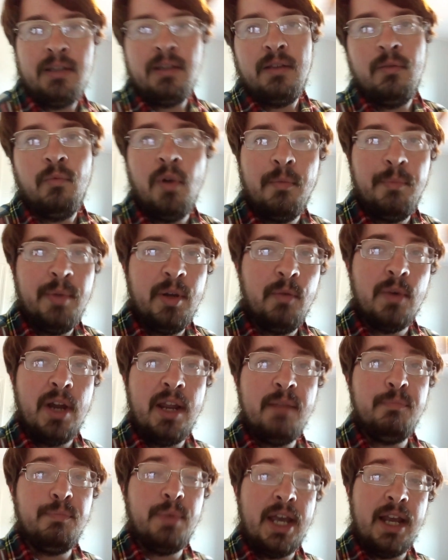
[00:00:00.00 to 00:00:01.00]
We'll be
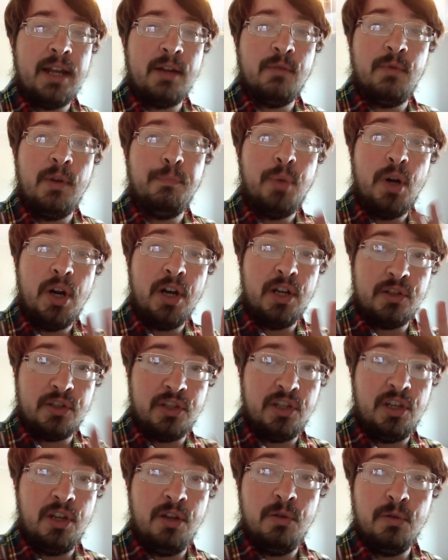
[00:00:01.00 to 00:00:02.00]
right back with part
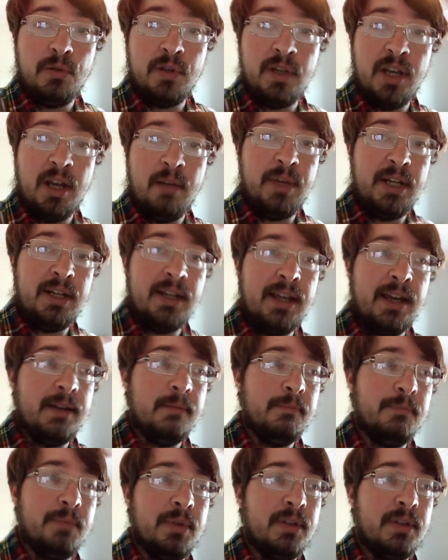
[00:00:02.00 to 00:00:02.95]
2 coming up.